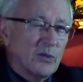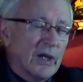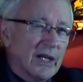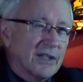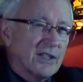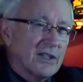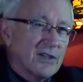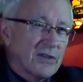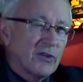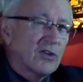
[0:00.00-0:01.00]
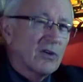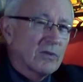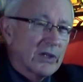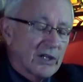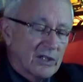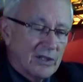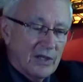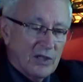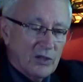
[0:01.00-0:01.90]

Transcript: The reality is, if you're over there